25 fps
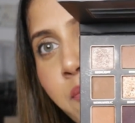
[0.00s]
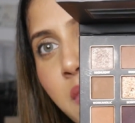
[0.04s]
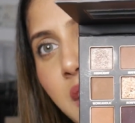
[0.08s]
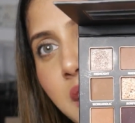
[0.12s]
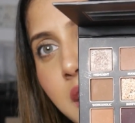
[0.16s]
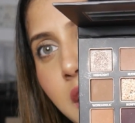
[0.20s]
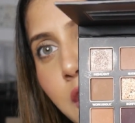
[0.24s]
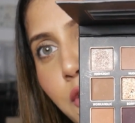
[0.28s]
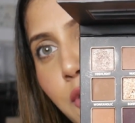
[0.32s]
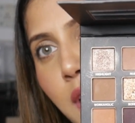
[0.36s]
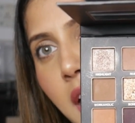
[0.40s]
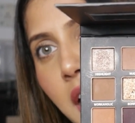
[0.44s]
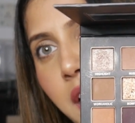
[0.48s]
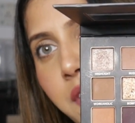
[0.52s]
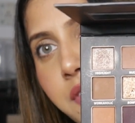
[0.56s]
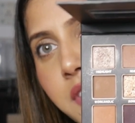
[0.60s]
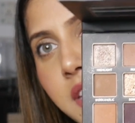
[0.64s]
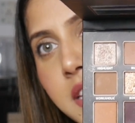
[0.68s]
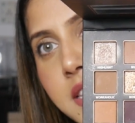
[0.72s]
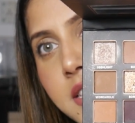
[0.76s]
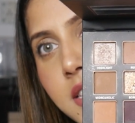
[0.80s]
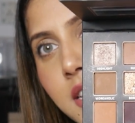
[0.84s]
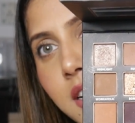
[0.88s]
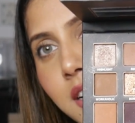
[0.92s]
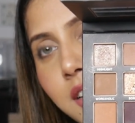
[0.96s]
Then you have
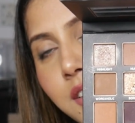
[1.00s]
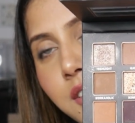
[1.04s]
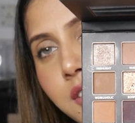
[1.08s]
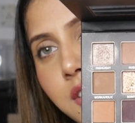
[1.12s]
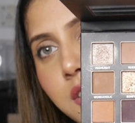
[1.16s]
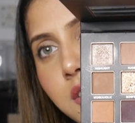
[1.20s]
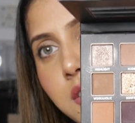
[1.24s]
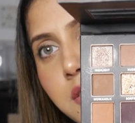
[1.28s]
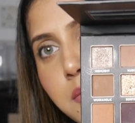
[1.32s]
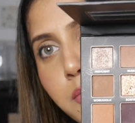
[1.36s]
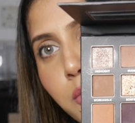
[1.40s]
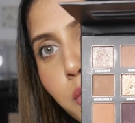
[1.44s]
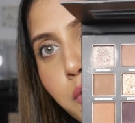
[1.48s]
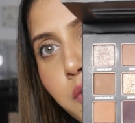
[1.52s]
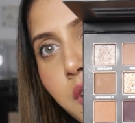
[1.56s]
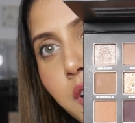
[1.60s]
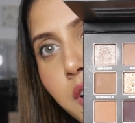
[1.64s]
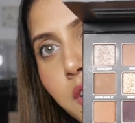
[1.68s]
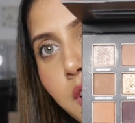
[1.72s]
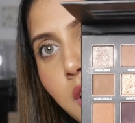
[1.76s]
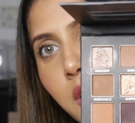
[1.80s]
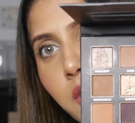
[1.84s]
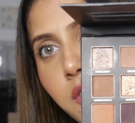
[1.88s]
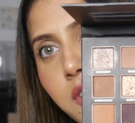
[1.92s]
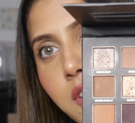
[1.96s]
these colors moving
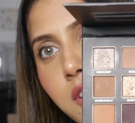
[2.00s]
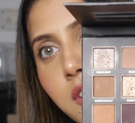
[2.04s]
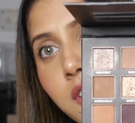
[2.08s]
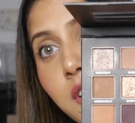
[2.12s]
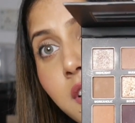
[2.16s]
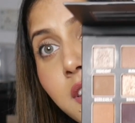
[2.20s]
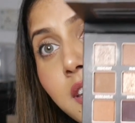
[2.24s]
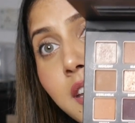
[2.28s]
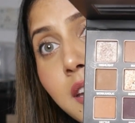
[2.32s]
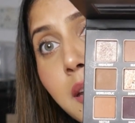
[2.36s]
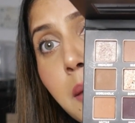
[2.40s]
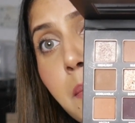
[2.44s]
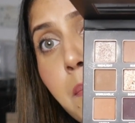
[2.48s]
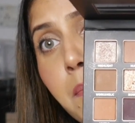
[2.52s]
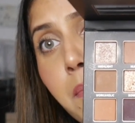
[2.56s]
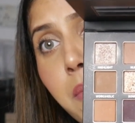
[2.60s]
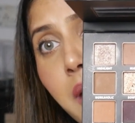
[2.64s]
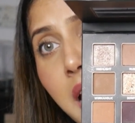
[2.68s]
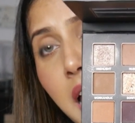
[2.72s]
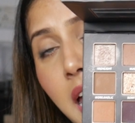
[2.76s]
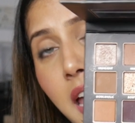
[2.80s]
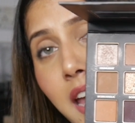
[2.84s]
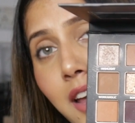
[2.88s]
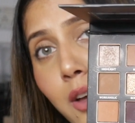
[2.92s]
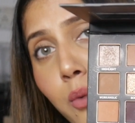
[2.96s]
around here, then a
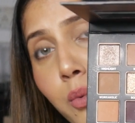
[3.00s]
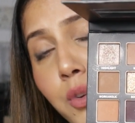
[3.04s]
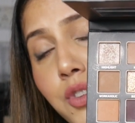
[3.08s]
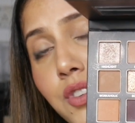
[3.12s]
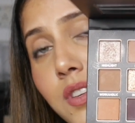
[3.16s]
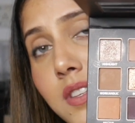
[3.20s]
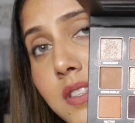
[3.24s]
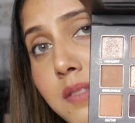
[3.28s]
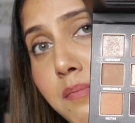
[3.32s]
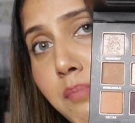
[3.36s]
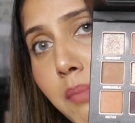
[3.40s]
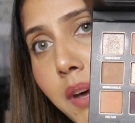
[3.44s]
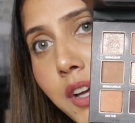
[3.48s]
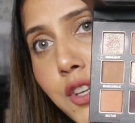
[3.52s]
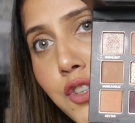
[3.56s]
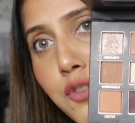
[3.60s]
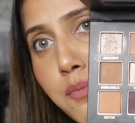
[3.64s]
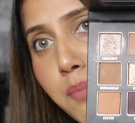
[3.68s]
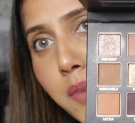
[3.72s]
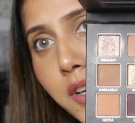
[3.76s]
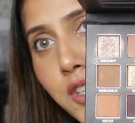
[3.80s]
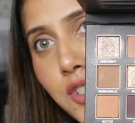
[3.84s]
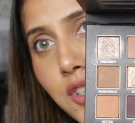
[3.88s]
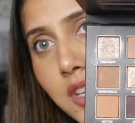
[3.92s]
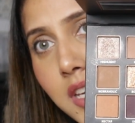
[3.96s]
black, which is much
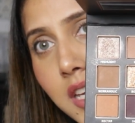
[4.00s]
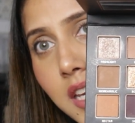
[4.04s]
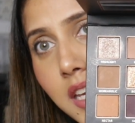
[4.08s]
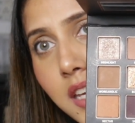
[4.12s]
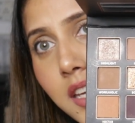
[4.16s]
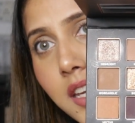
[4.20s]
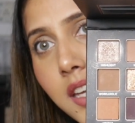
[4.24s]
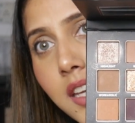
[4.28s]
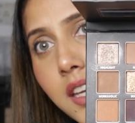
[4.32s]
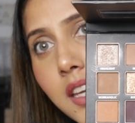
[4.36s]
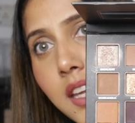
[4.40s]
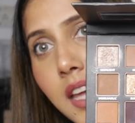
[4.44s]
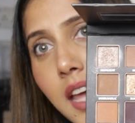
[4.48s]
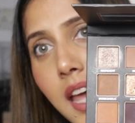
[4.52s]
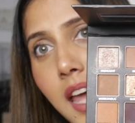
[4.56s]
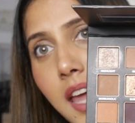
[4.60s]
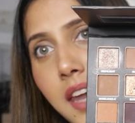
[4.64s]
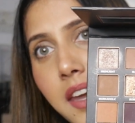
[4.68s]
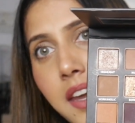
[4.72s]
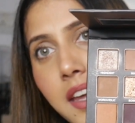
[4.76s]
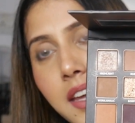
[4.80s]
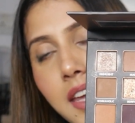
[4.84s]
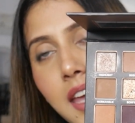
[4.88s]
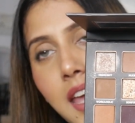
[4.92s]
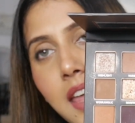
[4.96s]
needed,
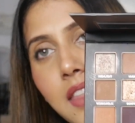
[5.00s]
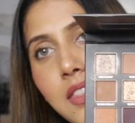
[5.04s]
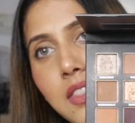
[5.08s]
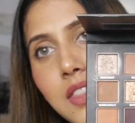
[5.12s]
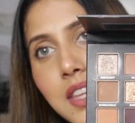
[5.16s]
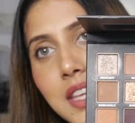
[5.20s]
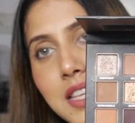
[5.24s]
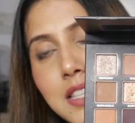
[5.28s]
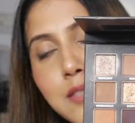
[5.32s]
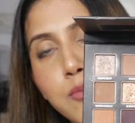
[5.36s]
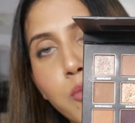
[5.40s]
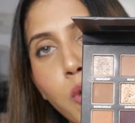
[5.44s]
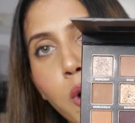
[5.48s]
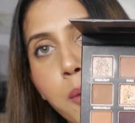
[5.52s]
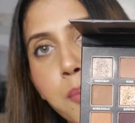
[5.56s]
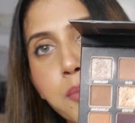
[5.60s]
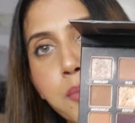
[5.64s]
and again these warm